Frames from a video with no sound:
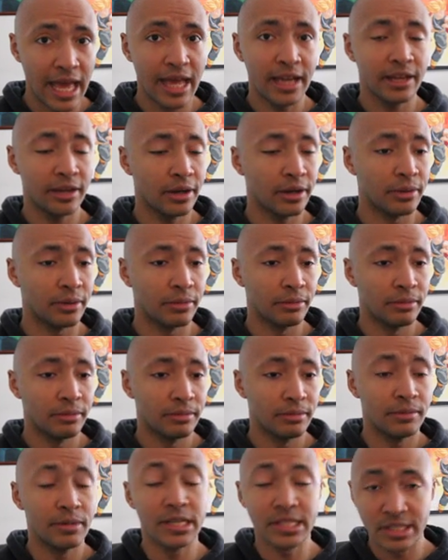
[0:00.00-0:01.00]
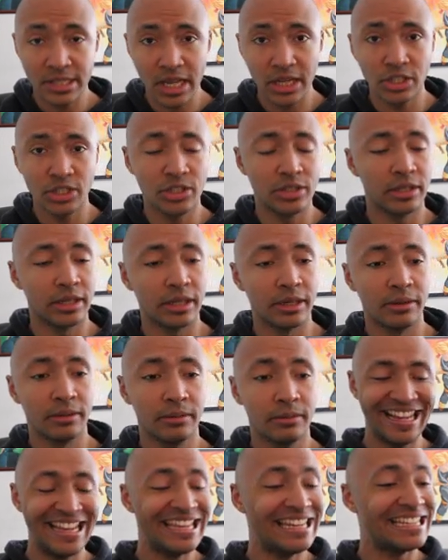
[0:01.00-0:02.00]
Echo, essentially.
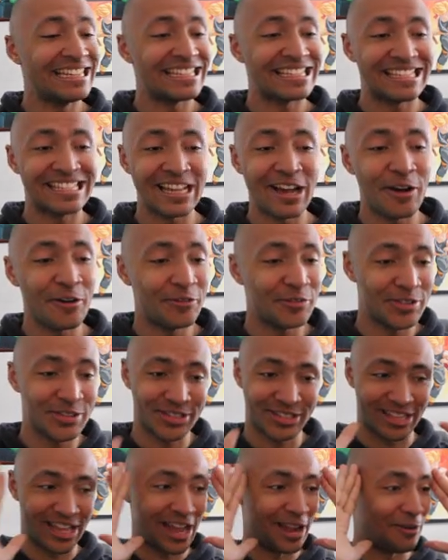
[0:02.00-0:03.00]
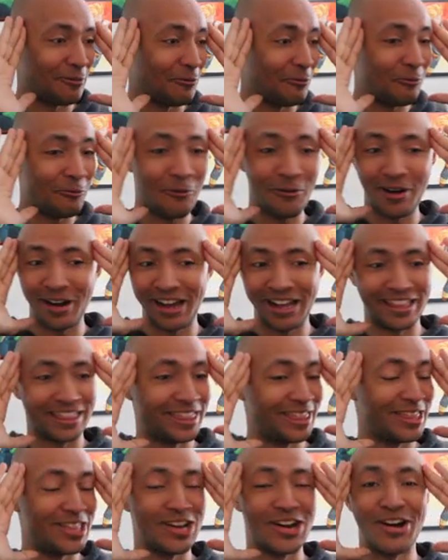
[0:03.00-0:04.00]
In itself is like,
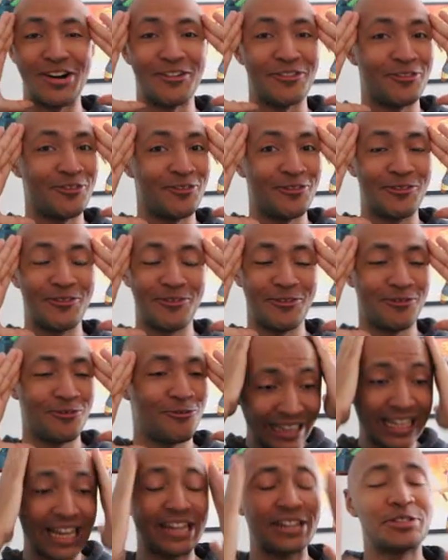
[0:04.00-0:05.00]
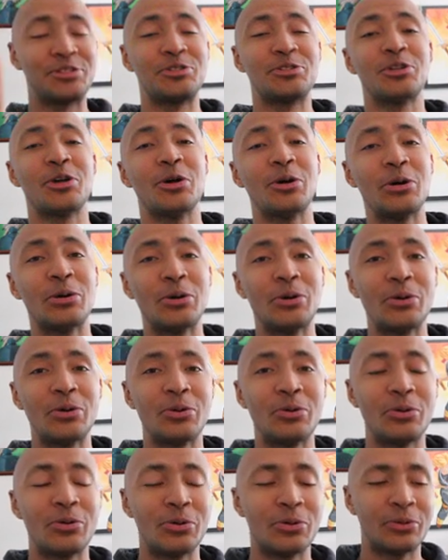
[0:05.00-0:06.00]
what the that is
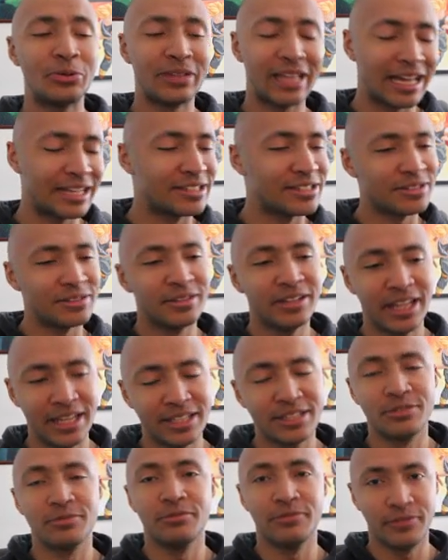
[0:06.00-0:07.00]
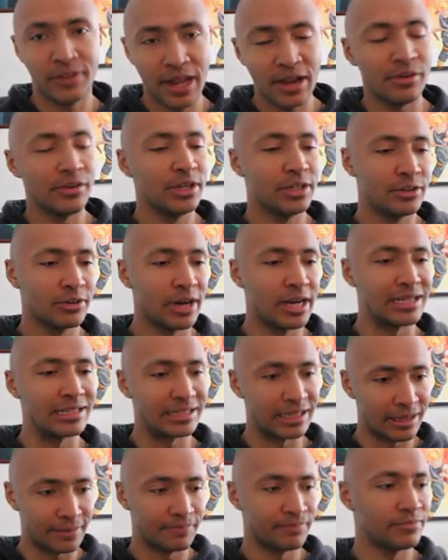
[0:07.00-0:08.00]
so that's it's very
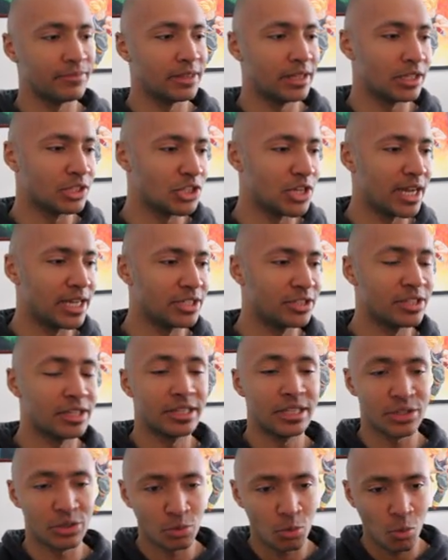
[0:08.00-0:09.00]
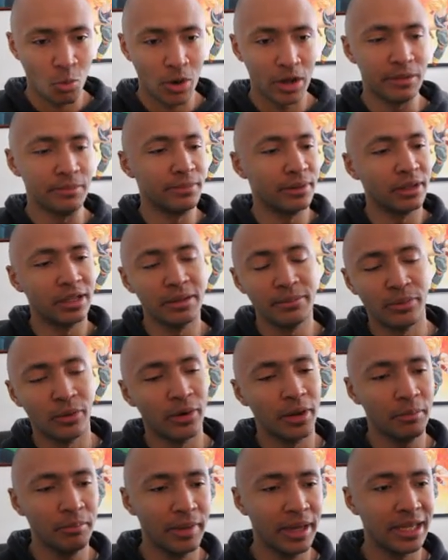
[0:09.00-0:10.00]
crazy the change that this one bullet
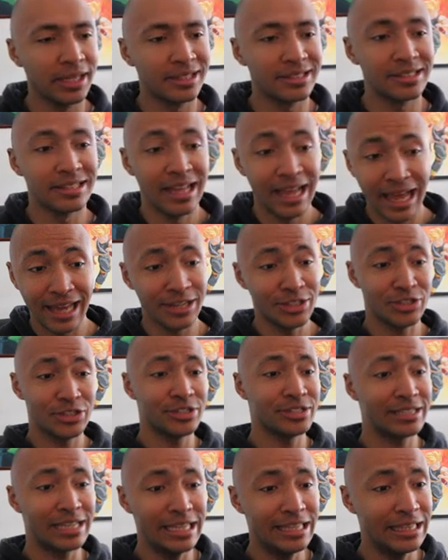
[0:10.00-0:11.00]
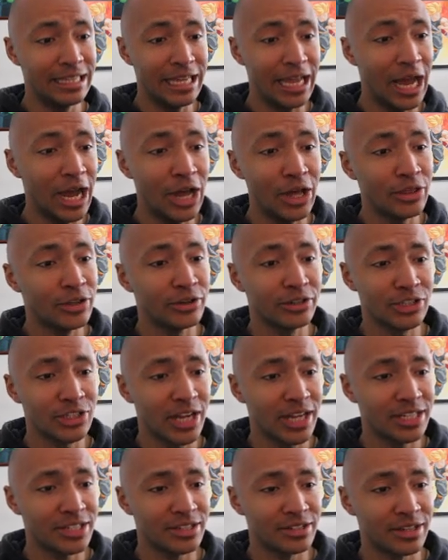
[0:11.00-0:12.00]
point makes and it's just in the other
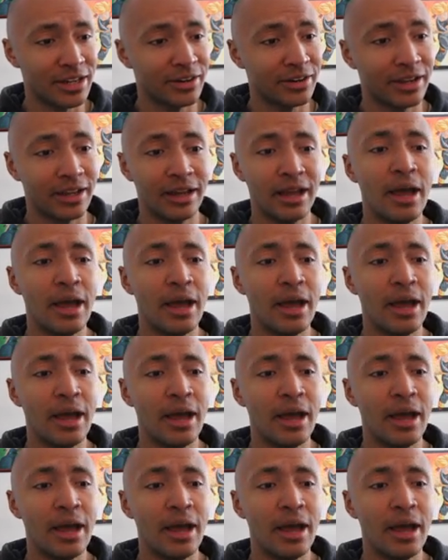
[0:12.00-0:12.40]
changes area